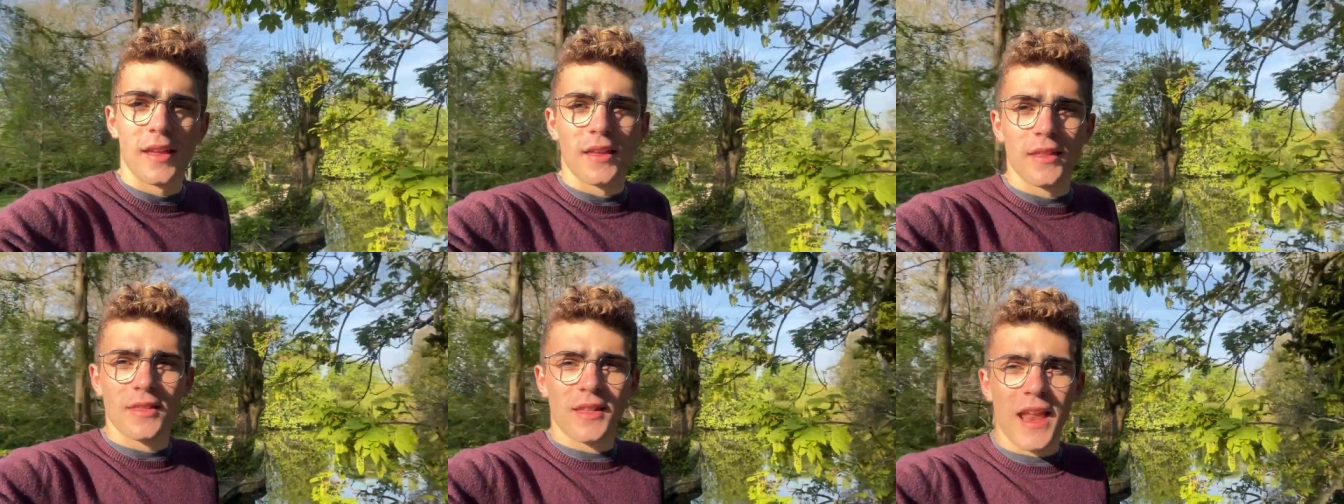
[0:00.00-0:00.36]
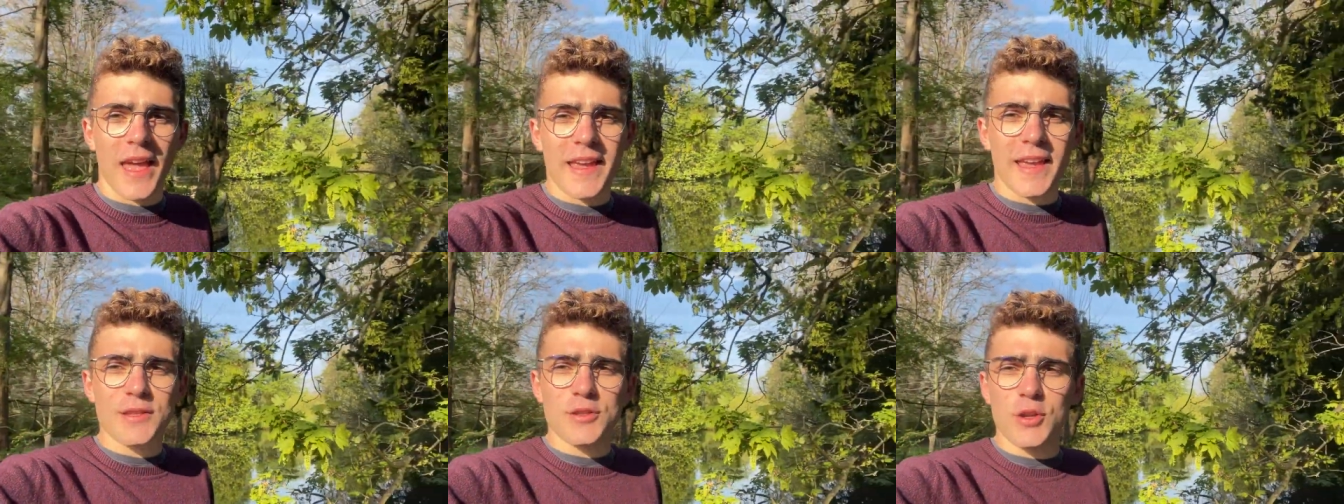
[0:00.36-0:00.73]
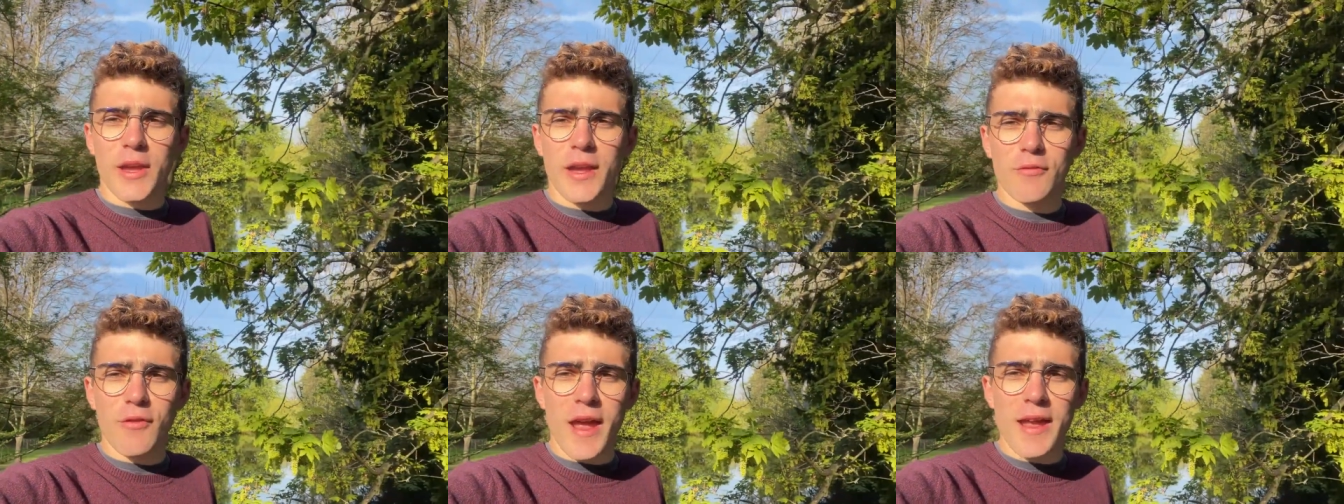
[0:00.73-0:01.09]
the lake is
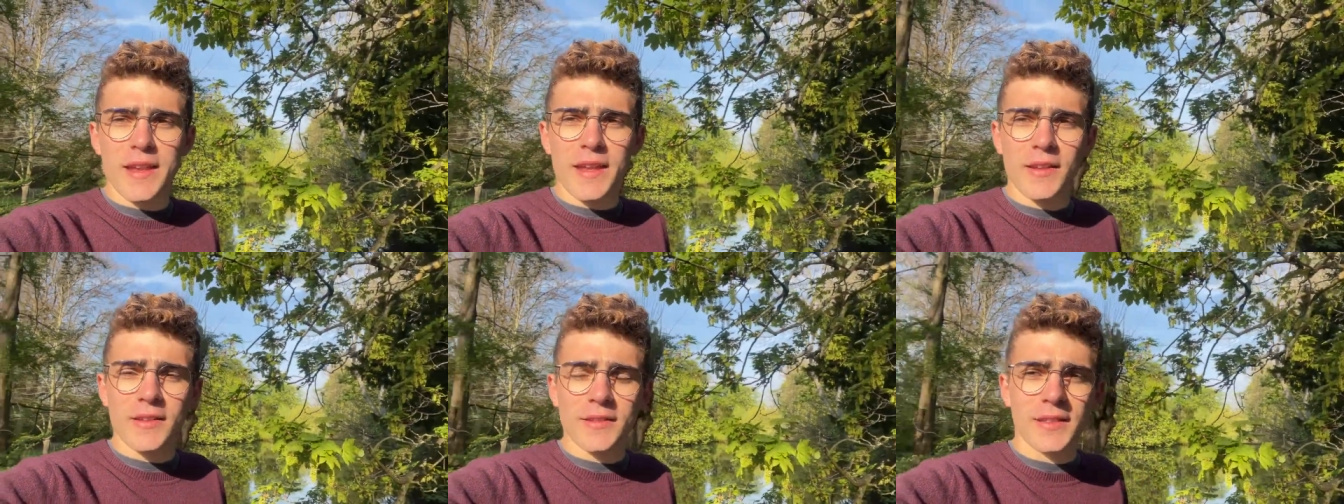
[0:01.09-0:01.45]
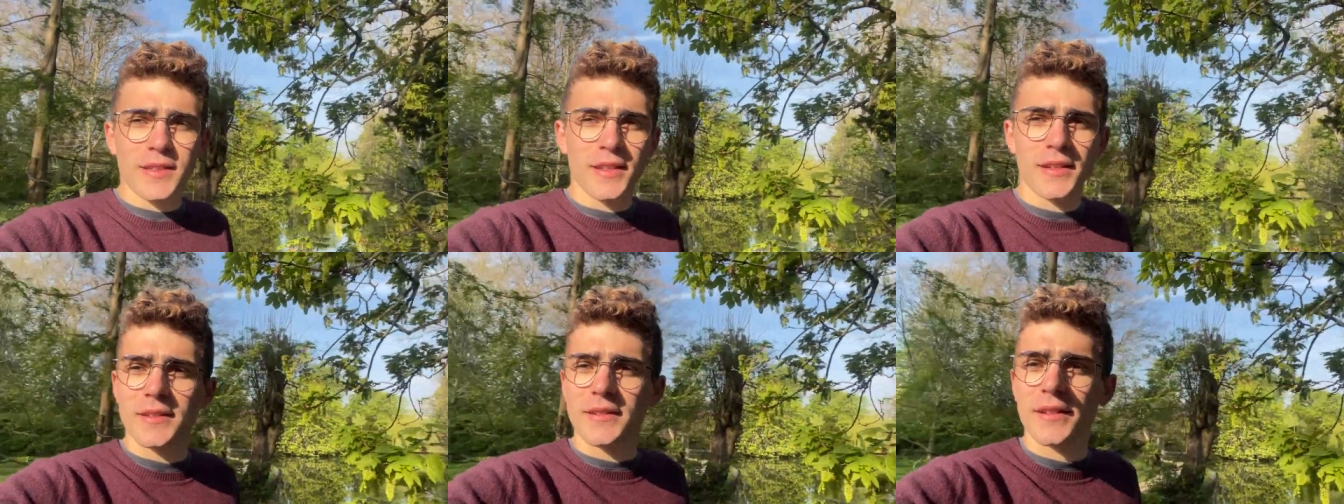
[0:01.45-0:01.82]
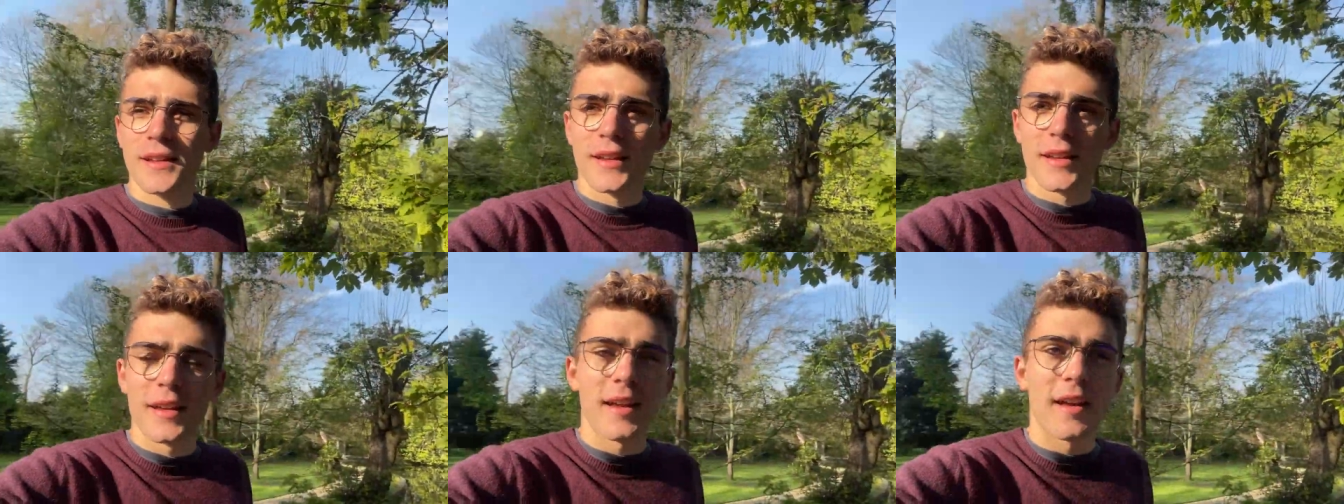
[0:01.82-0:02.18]
looking radiant.
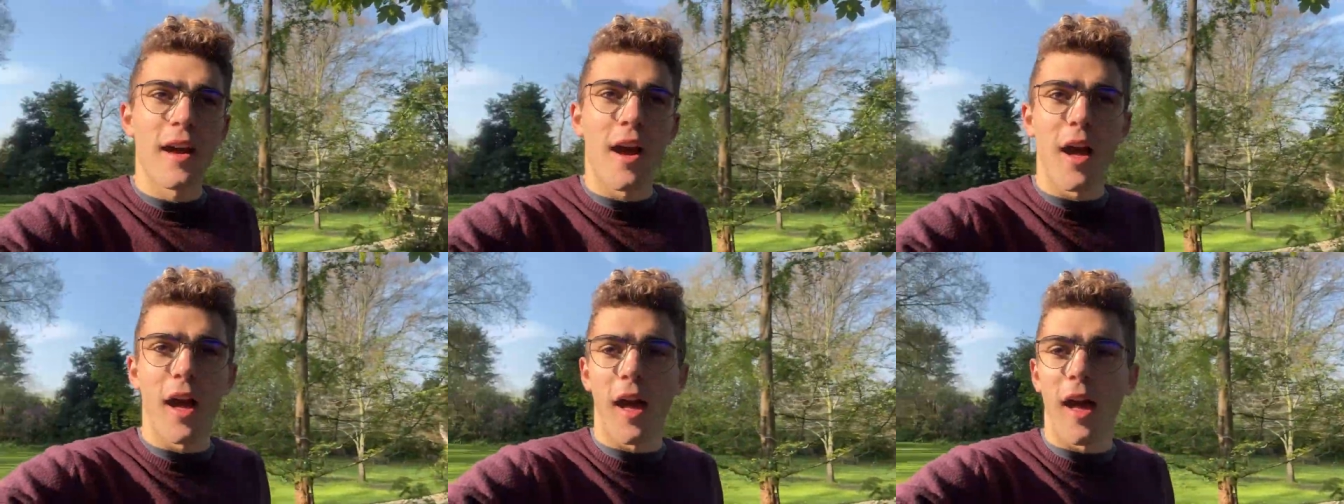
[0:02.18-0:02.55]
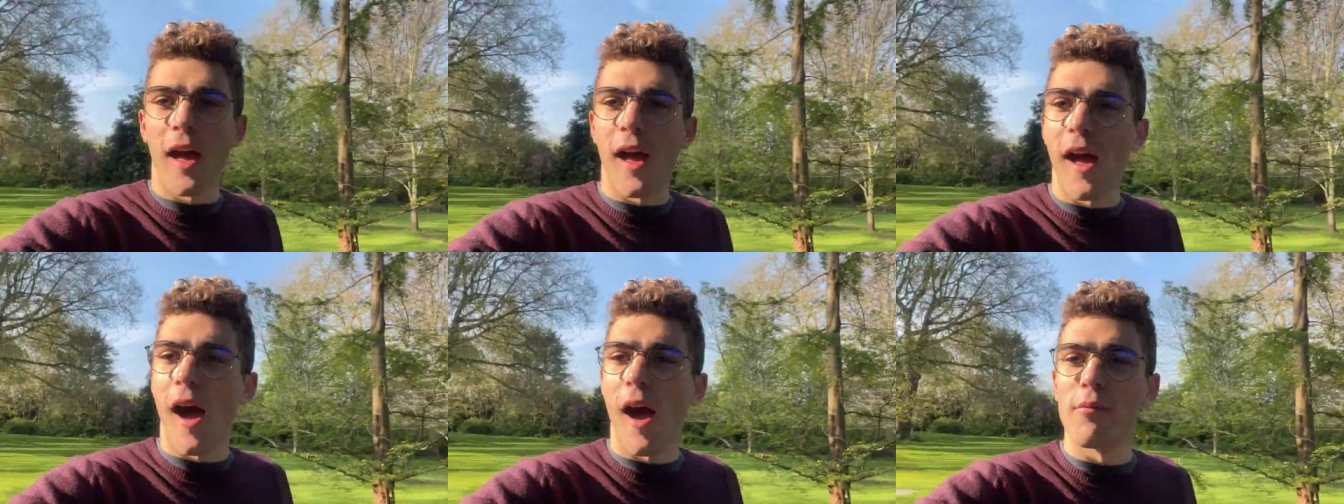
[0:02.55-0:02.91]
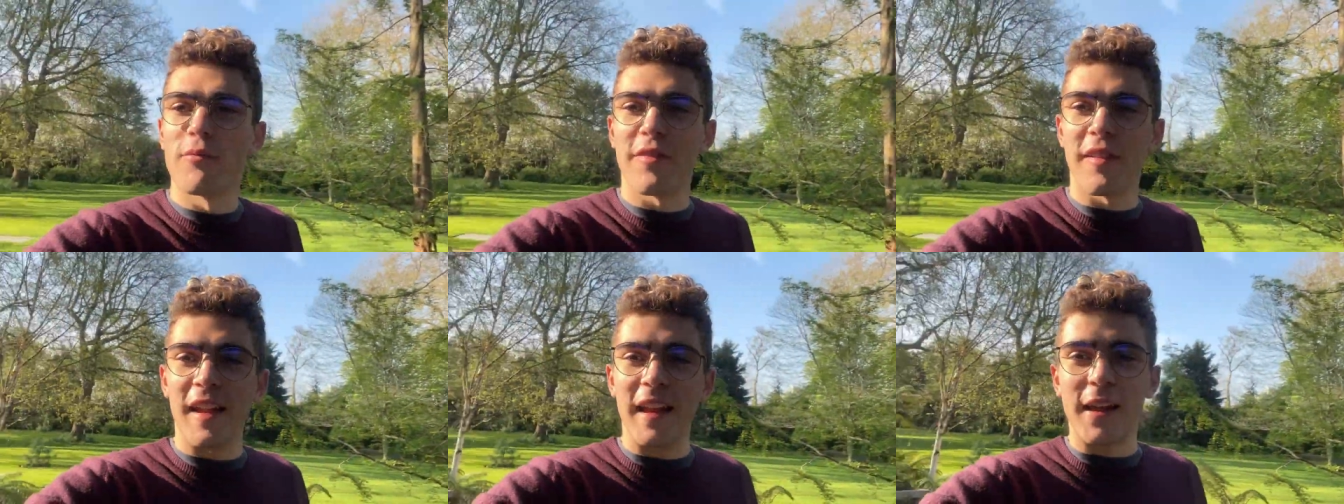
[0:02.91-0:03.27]
I'm
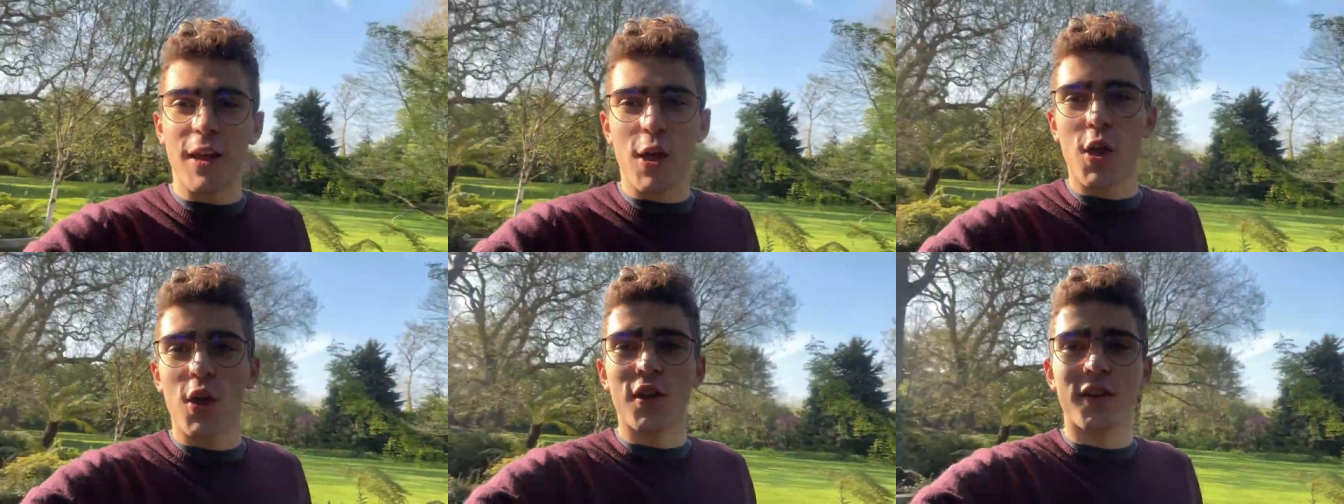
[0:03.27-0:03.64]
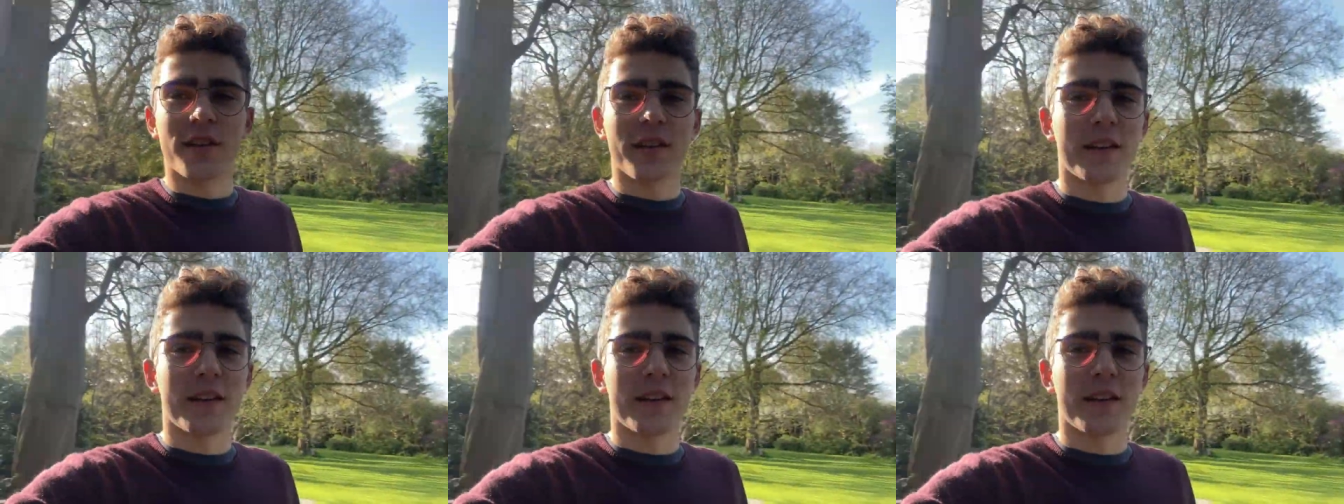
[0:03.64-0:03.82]
feeling good,